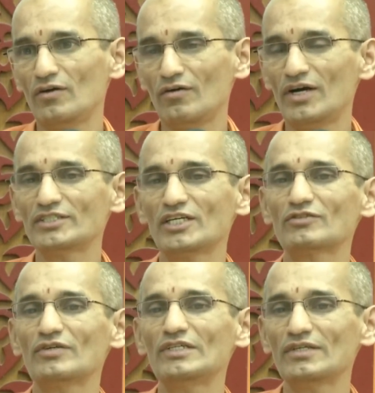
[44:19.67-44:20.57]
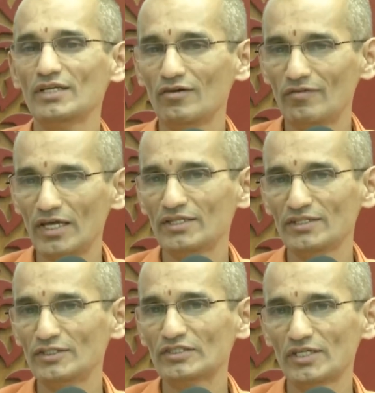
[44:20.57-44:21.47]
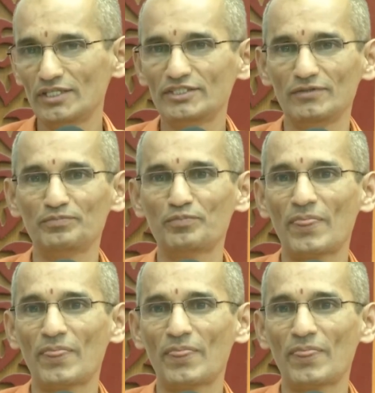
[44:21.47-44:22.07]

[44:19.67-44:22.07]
Knowledge actually is the real wealth in this culture.